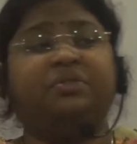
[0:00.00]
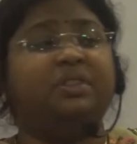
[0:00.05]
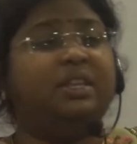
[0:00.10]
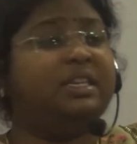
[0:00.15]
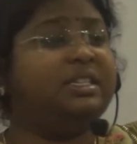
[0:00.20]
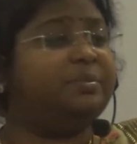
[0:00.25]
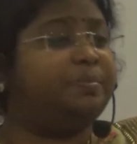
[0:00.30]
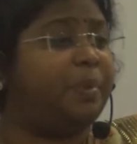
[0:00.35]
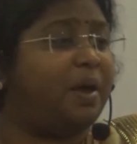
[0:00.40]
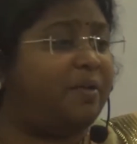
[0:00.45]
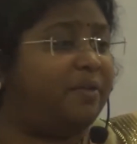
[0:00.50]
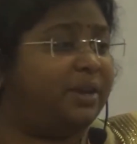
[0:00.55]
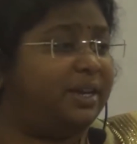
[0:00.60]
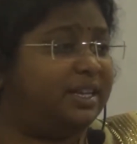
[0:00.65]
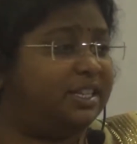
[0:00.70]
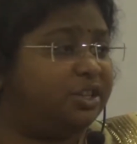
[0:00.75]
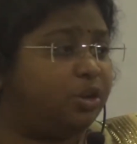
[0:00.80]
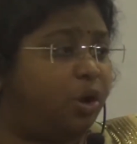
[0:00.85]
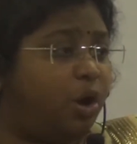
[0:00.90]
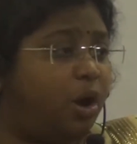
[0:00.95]
This power
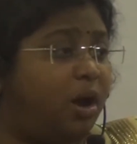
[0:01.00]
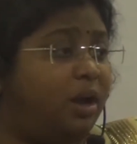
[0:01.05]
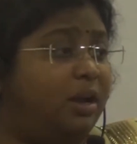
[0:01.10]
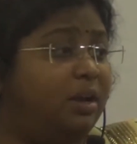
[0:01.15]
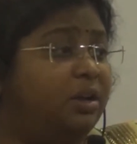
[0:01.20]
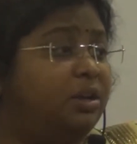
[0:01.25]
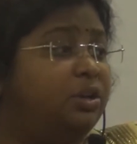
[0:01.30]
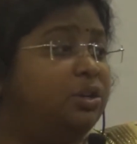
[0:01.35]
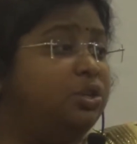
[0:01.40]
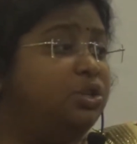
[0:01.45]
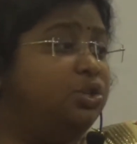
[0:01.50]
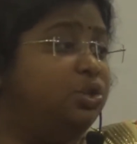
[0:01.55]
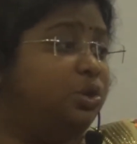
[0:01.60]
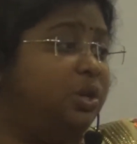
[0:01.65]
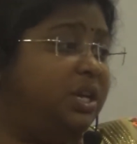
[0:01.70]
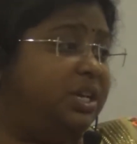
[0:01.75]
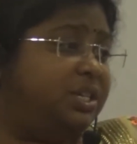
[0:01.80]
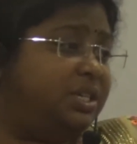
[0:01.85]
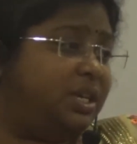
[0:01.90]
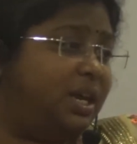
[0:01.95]
is called
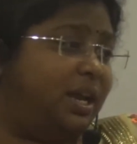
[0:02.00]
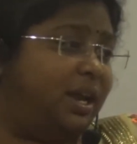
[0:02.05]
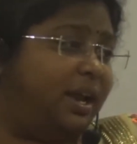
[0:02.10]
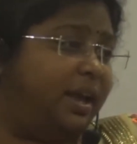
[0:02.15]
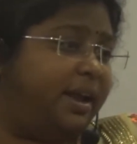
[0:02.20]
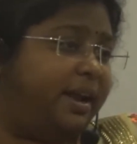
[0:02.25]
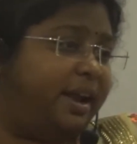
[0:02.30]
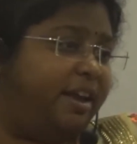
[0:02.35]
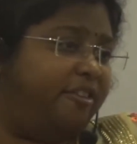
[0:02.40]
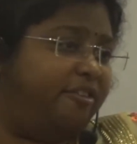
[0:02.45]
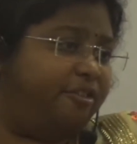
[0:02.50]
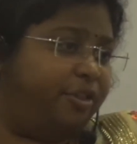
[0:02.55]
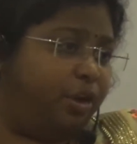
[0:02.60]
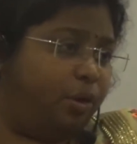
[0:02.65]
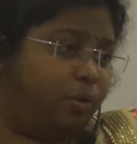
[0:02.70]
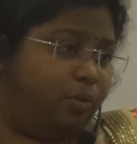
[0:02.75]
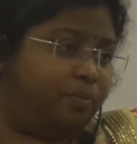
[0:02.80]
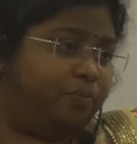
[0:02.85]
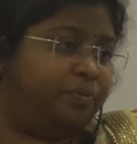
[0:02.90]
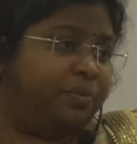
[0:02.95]
judicial
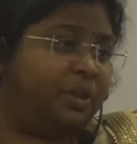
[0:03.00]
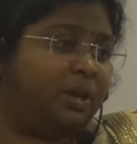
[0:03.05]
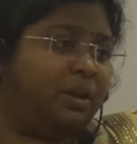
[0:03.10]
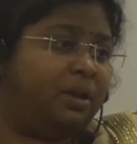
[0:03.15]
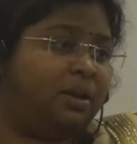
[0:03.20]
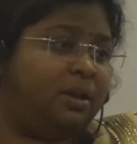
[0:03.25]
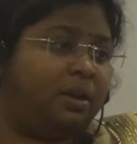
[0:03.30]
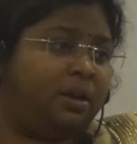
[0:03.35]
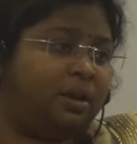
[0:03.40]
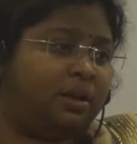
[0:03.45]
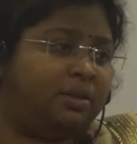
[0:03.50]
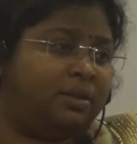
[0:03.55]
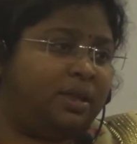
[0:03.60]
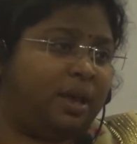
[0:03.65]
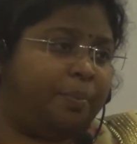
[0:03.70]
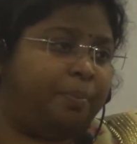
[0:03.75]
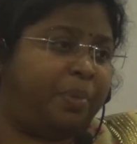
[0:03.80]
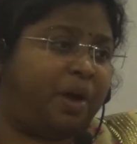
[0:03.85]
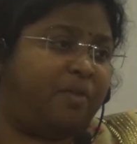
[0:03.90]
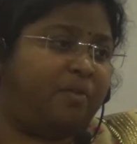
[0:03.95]
review.
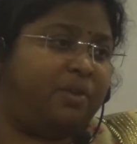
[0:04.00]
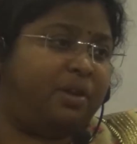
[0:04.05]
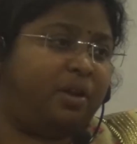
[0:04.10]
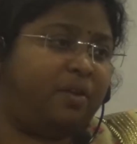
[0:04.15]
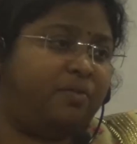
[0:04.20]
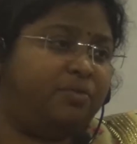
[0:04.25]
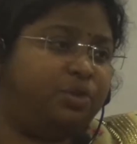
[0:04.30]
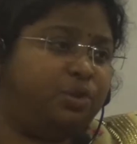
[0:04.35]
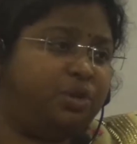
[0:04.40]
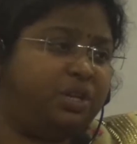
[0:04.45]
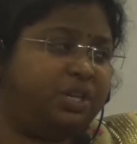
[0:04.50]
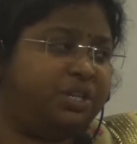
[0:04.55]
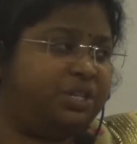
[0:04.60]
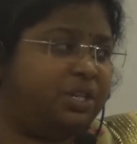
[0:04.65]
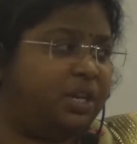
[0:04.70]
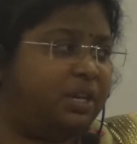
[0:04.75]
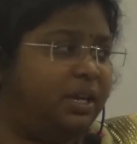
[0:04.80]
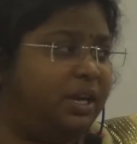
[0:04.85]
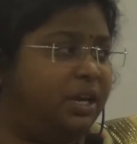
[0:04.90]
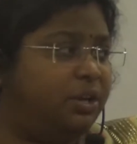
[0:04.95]
The power of
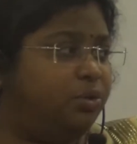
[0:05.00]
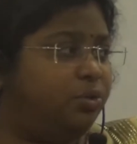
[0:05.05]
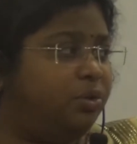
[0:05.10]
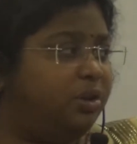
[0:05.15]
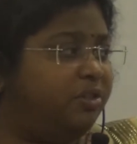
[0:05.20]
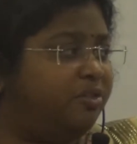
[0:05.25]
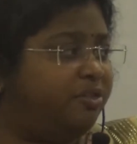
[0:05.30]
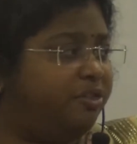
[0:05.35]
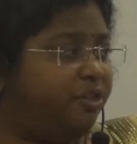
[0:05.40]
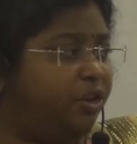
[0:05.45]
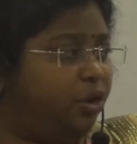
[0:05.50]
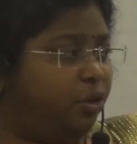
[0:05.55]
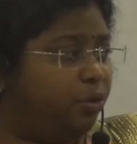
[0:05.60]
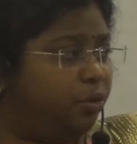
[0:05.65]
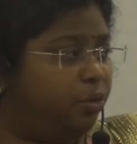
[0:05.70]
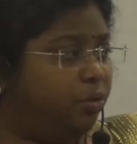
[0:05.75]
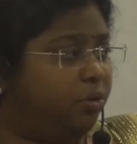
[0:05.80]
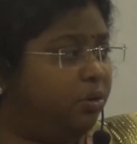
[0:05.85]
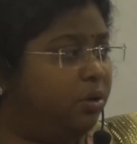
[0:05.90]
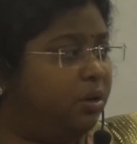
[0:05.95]
judiciary to
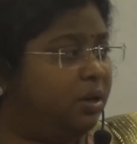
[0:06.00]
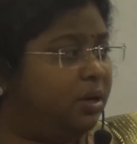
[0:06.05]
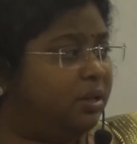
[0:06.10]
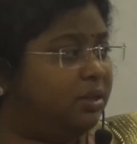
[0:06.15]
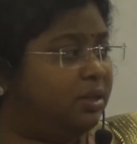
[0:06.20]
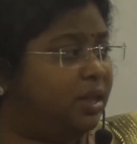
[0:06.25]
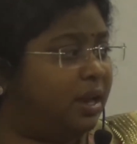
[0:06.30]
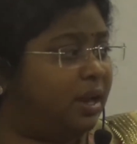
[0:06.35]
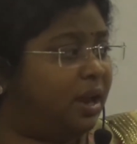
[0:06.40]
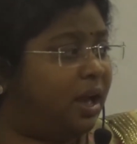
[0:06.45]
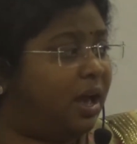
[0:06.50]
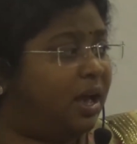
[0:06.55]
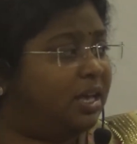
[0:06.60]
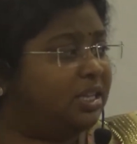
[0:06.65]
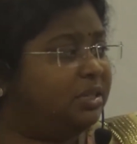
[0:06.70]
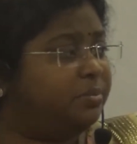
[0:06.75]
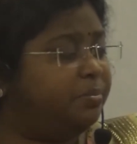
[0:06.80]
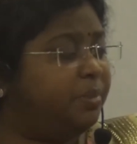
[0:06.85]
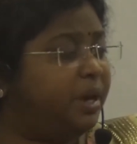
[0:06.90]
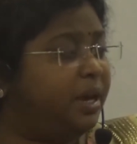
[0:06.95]
review the
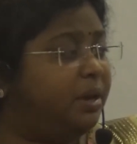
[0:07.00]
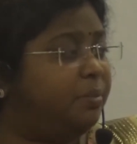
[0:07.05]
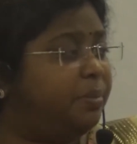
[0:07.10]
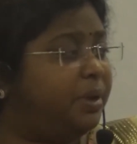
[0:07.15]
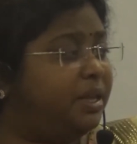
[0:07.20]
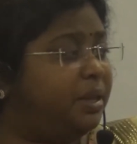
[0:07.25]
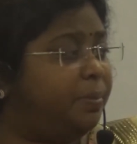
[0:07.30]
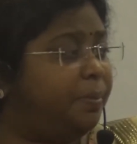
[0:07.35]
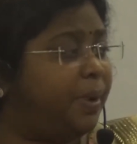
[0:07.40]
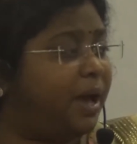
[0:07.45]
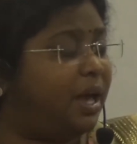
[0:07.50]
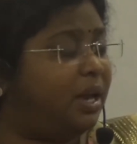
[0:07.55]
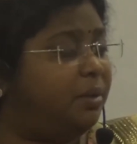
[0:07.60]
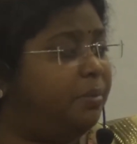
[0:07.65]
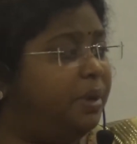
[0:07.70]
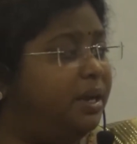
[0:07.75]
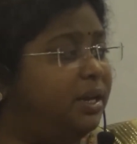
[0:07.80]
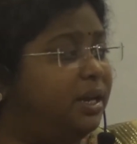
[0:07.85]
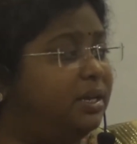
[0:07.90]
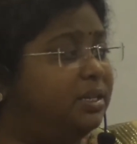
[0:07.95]
laws made by the
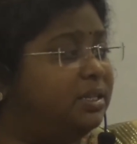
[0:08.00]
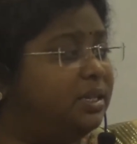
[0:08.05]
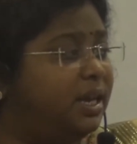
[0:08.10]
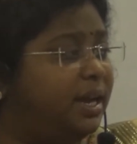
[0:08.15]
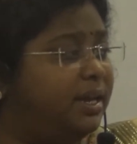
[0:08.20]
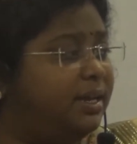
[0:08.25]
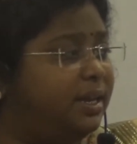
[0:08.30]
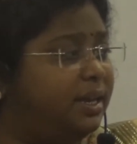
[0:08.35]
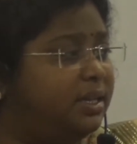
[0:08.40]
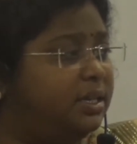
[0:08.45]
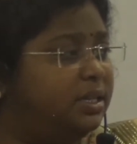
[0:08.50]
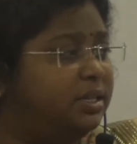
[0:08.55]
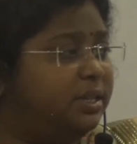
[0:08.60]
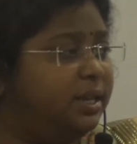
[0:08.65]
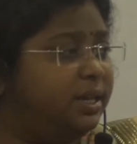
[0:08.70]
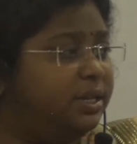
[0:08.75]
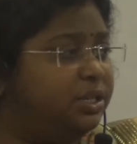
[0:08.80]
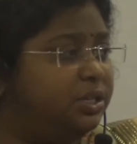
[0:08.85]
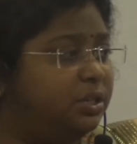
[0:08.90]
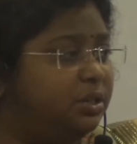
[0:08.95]
Parliament and state
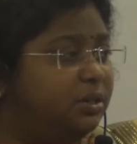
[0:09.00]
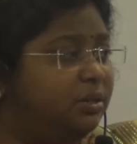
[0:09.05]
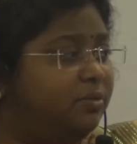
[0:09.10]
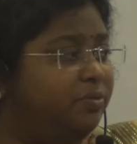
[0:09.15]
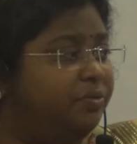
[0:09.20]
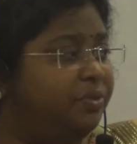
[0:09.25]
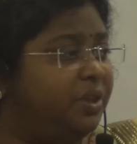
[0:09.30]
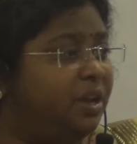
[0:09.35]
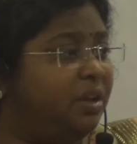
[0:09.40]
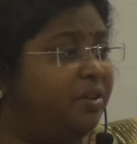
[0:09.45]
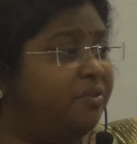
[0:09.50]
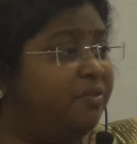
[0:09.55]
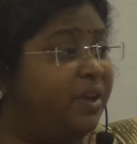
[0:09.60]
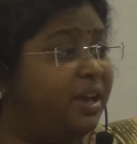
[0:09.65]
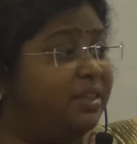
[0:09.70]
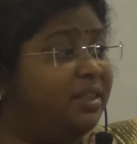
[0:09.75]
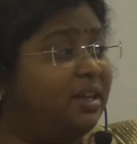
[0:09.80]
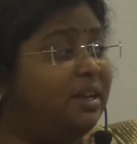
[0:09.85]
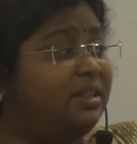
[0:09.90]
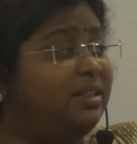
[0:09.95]
legislature,
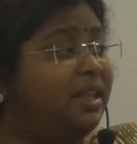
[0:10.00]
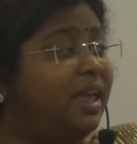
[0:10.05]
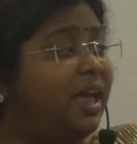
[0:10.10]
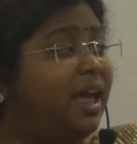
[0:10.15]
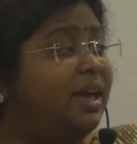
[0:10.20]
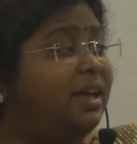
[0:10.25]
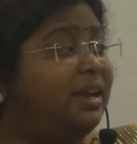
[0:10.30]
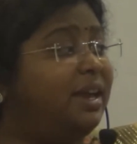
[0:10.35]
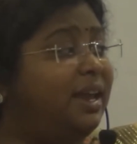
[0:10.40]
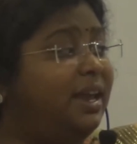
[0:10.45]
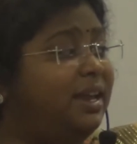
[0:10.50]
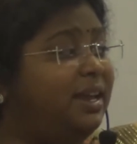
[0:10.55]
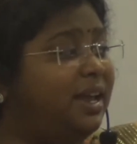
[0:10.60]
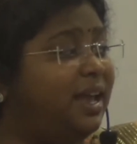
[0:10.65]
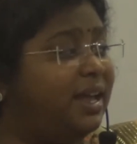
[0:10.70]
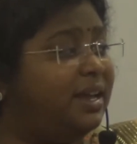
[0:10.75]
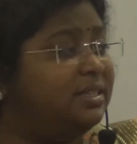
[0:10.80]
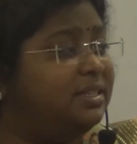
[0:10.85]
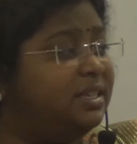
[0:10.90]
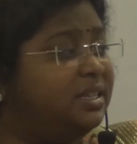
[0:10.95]
whether they are
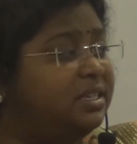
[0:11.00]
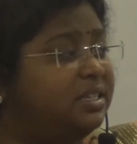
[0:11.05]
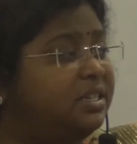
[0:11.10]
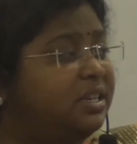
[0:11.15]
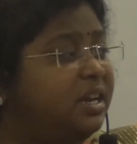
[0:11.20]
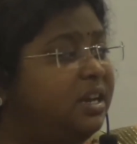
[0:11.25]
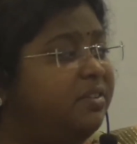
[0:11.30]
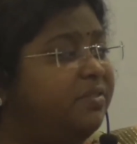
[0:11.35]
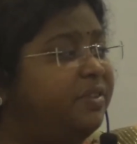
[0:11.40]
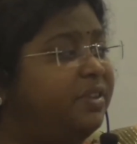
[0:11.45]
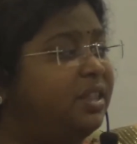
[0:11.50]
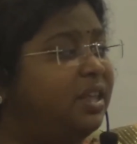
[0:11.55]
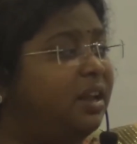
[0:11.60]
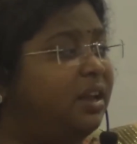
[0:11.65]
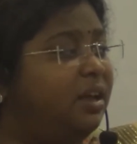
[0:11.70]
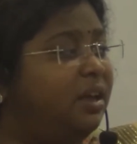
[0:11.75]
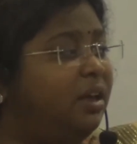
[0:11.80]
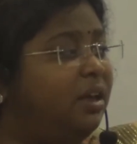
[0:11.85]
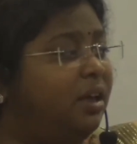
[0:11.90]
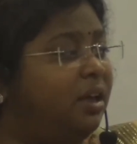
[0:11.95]
inconsistent with
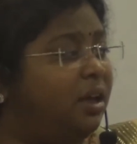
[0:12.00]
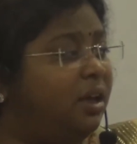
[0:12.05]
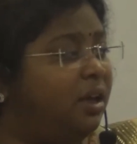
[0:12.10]
the